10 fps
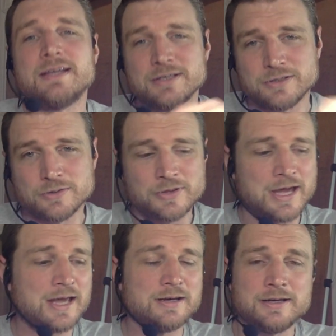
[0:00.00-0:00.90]
Can you do
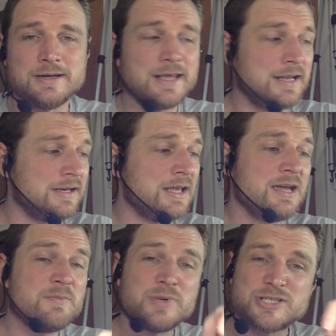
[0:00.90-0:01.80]
that? And
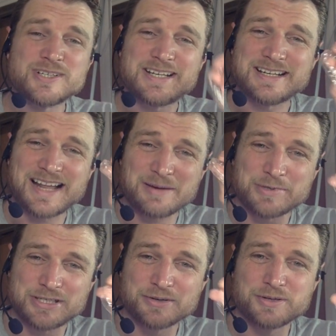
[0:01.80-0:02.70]
be sure and get a lot of
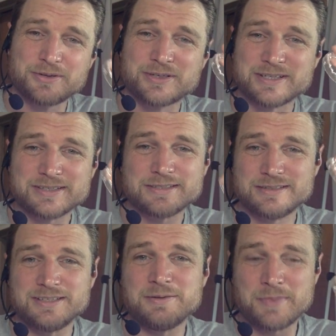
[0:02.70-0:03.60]
material, because
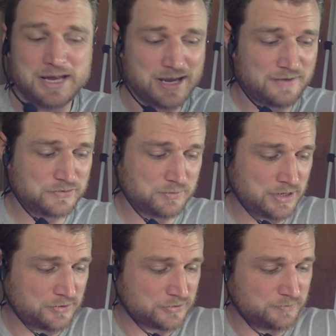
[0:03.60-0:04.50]
you may have some
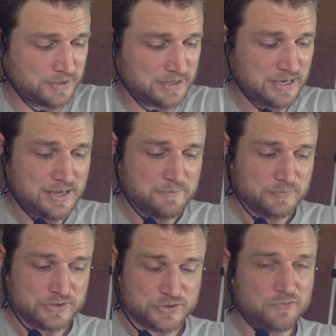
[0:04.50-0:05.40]
errors, but
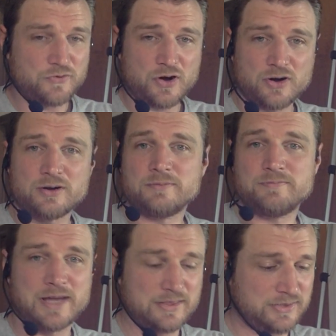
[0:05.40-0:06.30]
so far
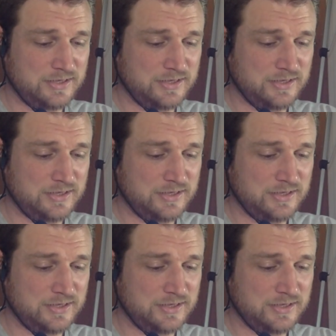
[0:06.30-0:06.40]
I